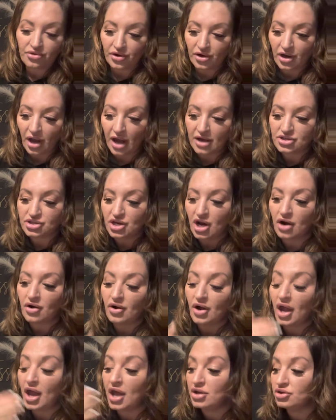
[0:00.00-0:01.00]
third eye
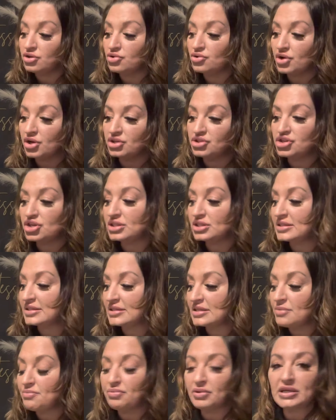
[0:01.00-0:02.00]
chakra and you could just
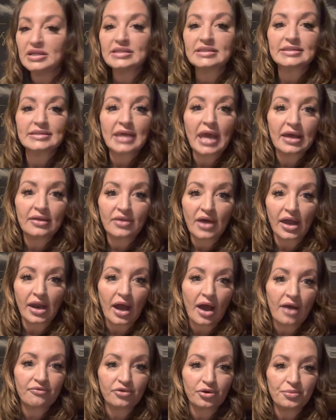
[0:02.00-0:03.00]
simply say that
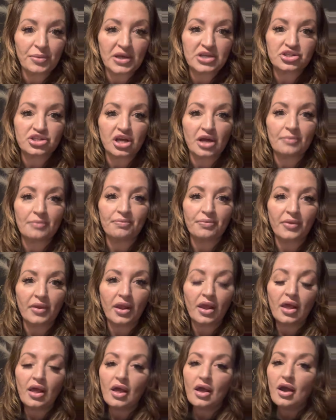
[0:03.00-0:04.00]
affirmation
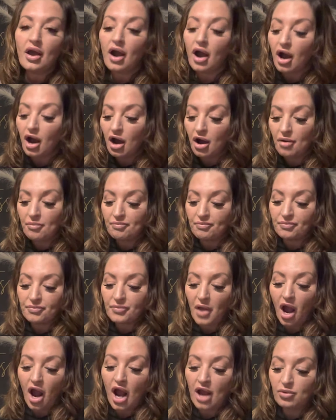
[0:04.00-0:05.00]
um,
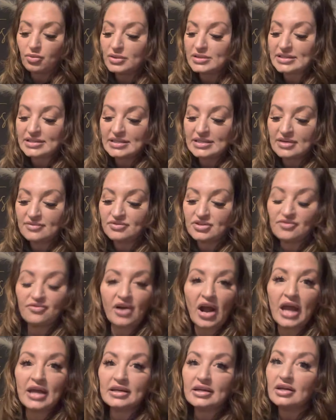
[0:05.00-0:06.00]
I receive
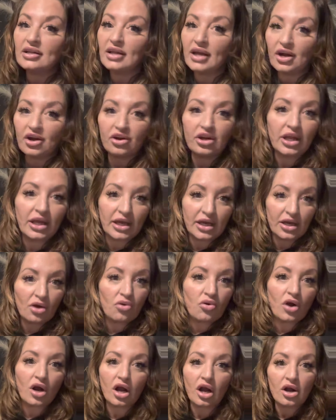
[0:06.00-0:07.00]
divine clarity,
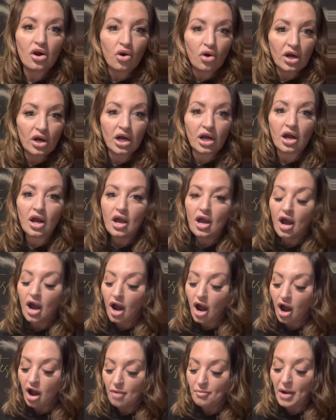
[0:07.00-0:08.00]
or or
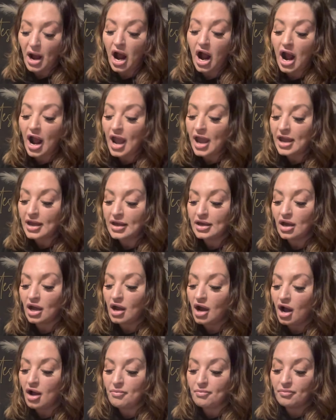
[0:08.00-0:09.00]
um, I
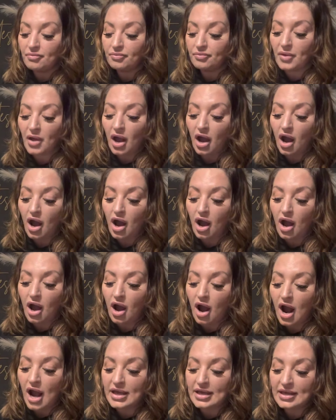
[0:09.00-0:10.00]
um,
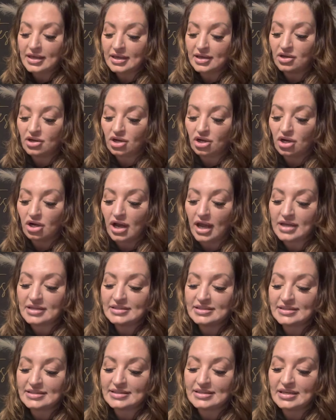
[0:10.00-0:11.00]
I hear
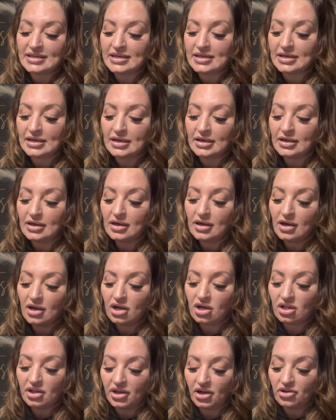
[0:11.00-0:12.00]
and see
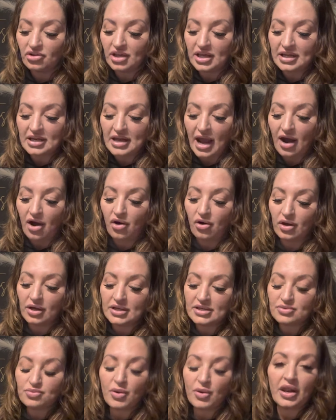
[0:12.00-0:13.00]
clearly now
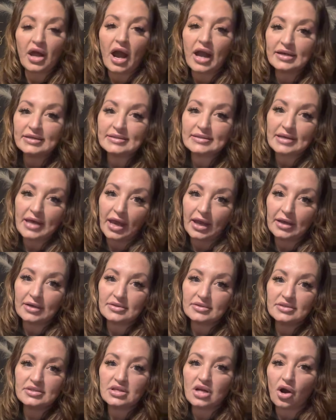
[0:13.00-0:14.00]
is what I say.
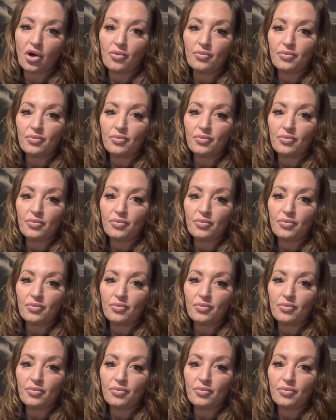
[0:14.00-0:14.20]
So